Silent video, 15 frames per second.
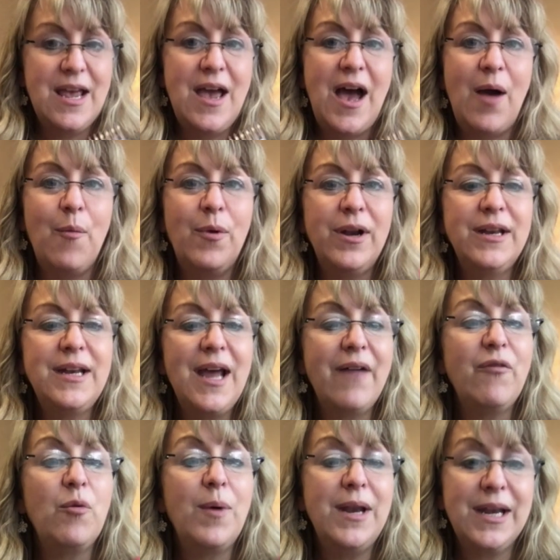I wanted to have
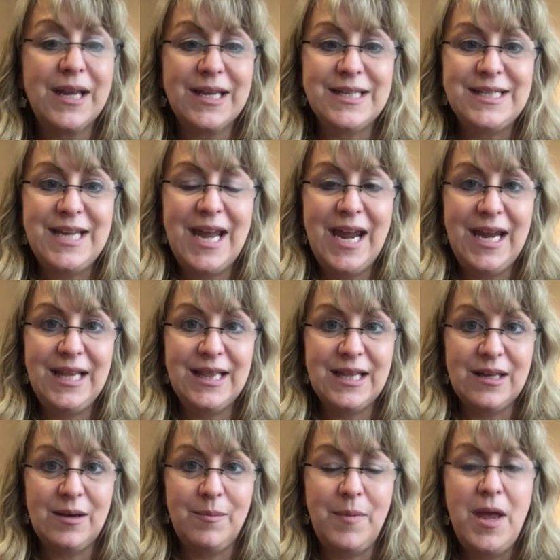a way to contain
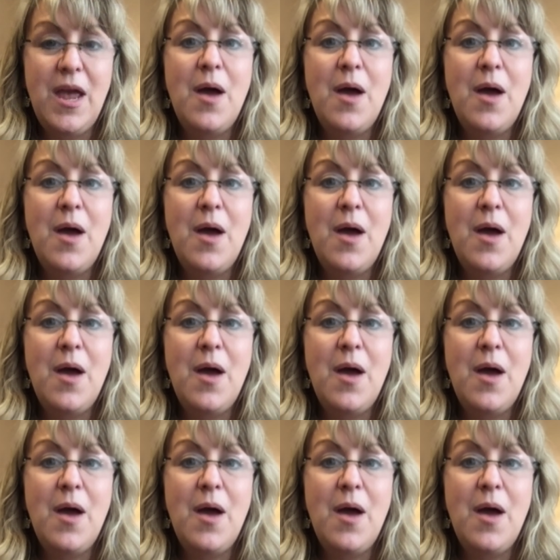them,